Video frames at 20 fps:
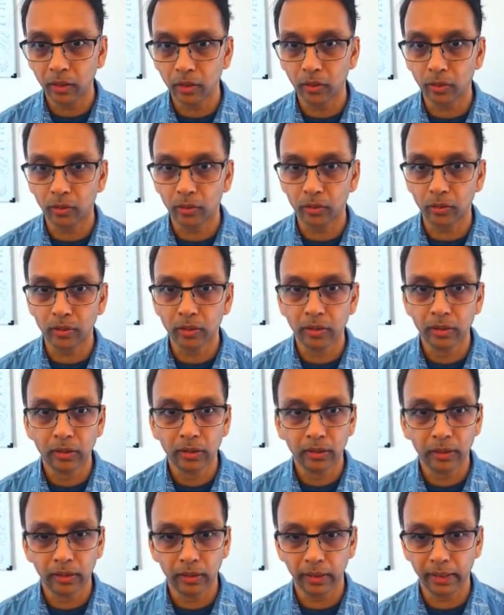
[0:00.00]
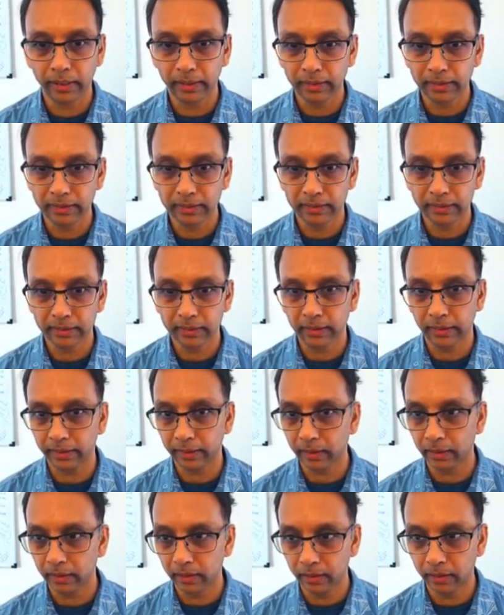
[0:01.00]
or like this is
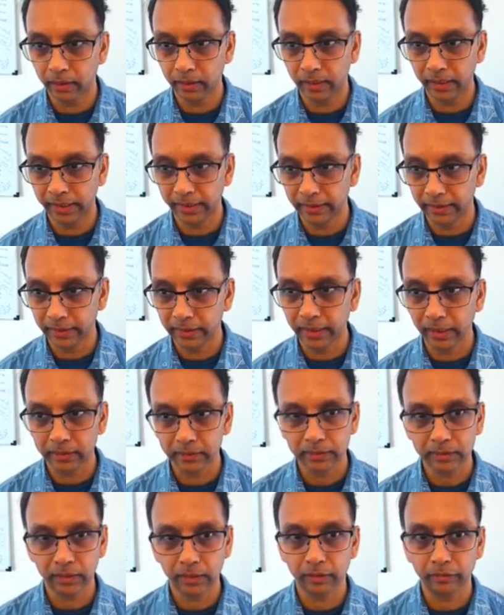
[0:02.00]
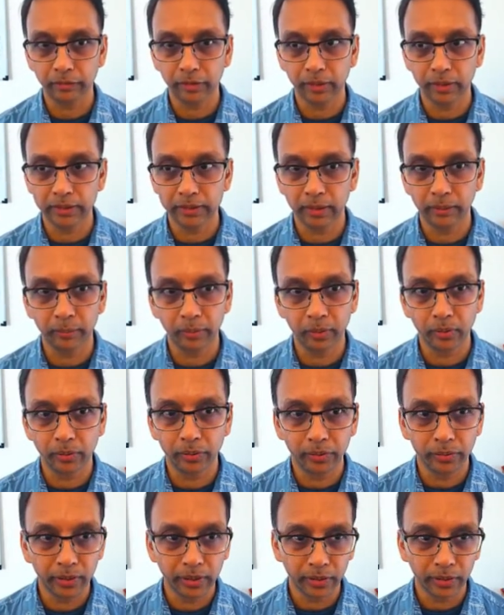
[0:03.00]
like a lady dancing, for example, or